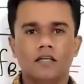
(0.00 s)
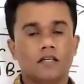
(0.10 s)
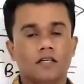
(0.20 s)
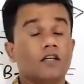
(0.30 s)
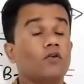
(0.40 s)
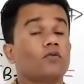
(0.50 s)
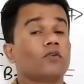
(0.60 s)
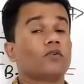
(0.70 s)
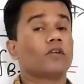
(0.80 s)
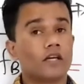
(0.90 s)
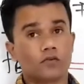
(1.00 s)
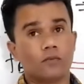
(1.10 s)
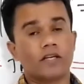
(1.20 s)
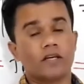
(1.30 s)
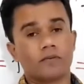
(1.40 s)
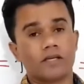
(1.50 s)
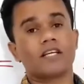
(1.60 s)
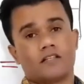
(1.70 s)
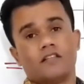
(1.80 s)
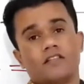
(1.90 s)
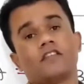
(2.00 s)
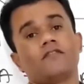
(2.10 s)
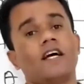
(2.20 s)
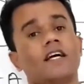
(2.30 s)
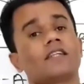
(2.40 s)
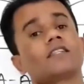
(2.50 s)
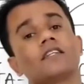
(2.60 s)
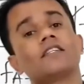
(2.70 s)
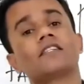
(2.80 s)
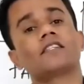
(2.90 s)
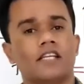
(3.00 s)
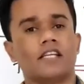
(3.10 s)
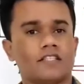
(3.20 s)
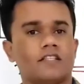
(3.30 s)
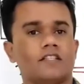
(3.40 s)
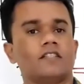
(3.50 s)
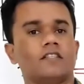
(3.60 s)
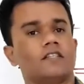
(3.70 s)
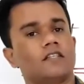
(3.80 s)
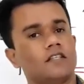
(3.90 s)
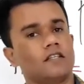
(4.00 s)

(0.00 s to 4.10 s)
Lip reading: No, there are so many applications in fractional distillation. Right.